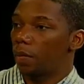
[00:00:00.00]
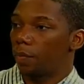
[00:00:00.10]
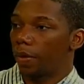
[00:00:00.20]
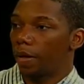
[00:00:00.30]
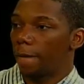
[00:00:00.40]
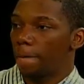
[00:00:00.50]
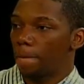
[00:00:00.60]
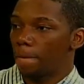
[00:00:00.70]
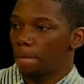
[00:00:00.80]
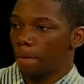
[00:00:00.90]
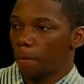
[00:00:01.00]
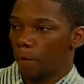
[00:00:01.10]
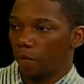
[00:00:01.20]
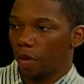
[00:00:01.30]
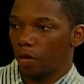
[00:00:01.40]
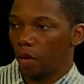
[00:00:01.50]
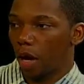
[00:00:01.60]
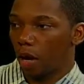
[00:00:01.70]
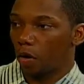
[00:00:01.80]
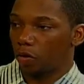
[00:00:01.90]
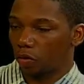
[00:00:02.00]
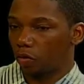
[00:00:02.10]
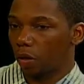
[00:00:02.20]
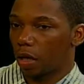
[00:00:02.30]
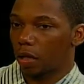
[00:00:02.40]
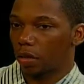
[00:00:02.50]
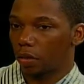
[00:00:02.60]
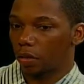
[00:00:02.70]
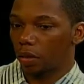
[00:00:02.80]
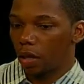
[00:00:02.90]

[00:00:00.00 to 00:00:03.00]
But, you know, I also try to,